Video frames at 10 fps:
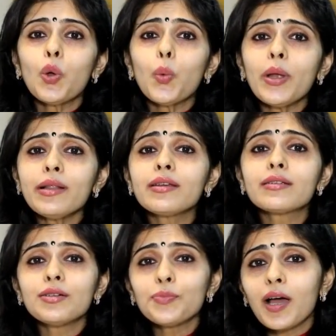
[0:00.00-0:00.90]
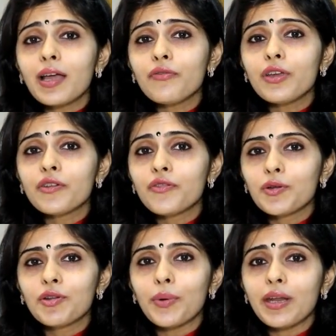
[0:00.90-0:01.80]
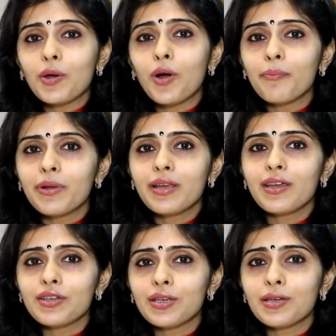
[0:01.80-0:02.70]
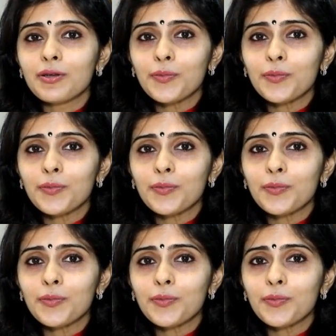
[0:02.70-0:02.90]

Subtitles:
Well, the term IVF looks very complicated,